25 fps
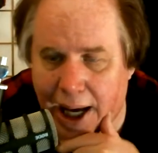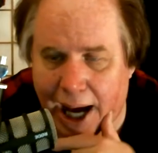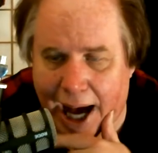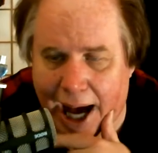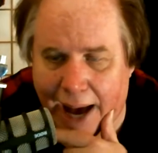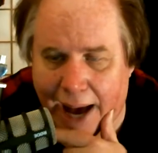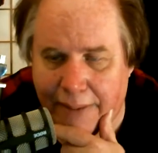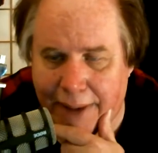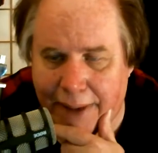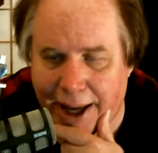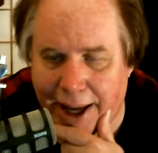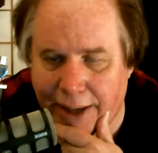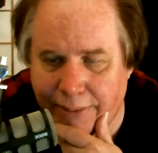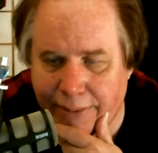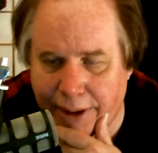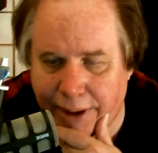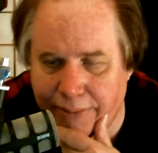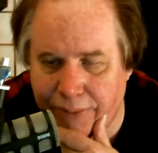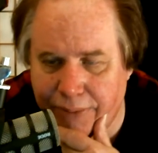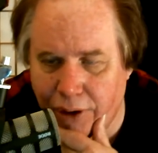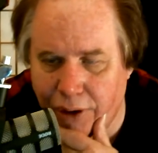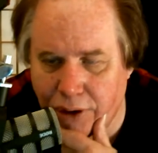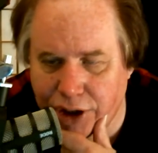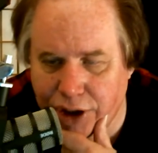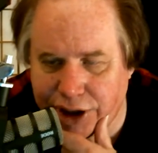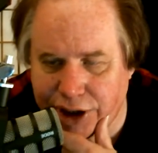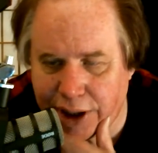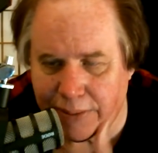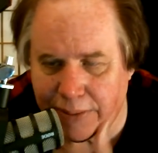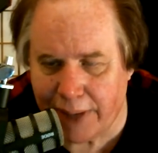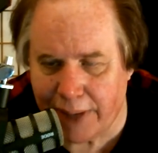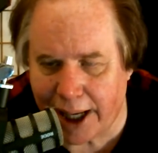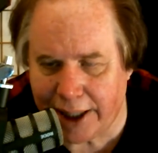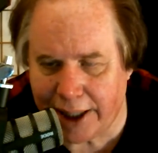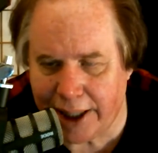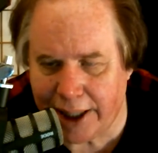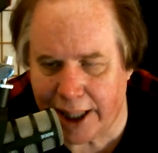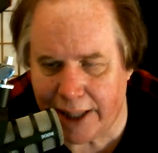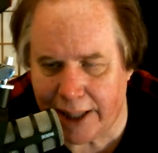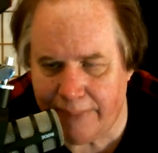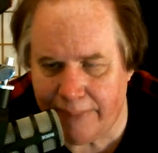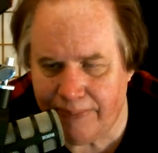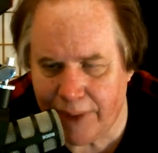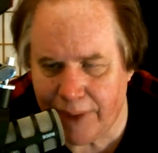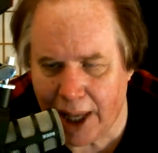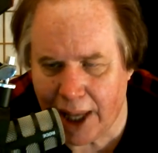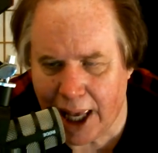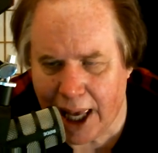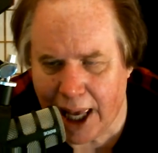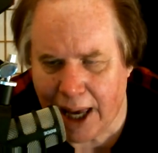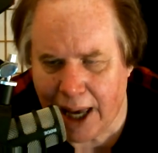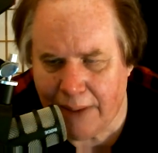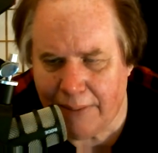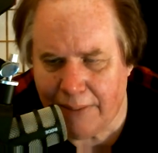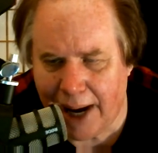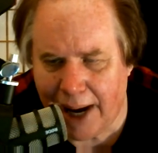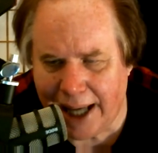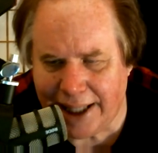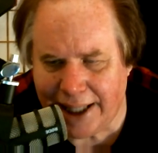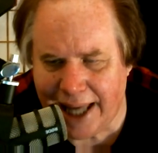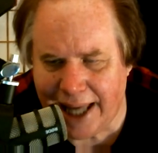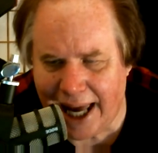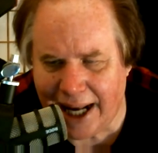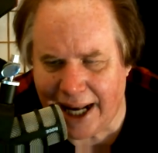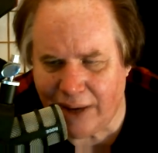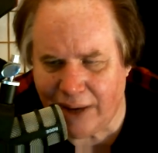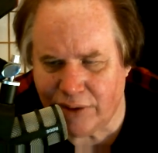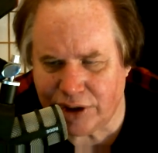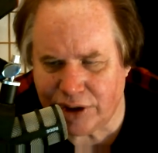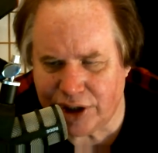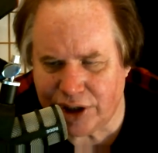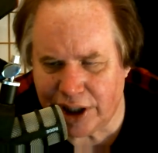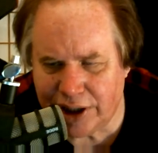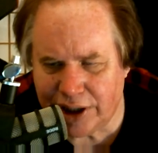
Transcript: I met him in person, I did. My daddy was